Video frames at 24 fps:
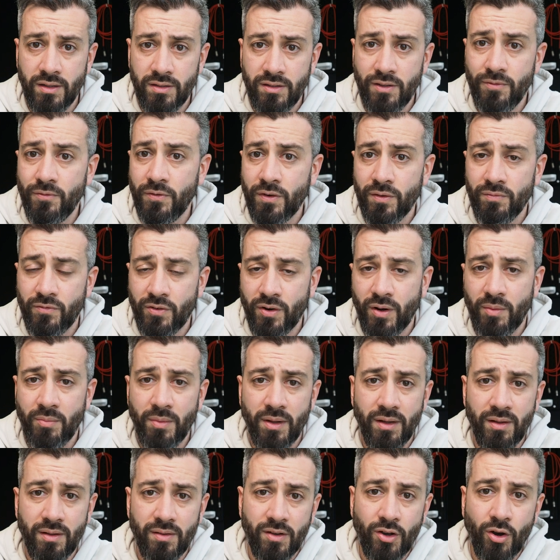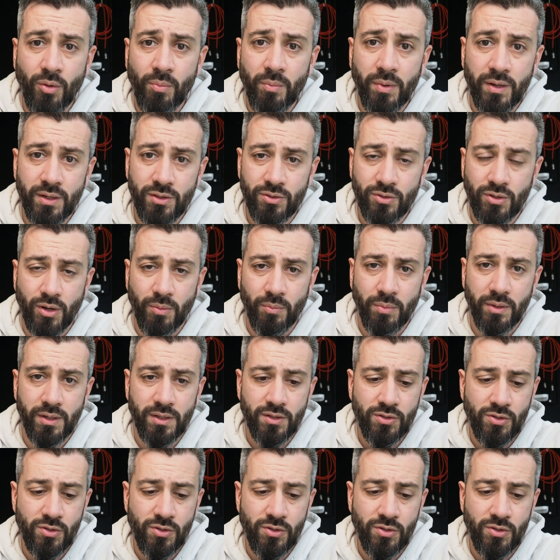different from company to company.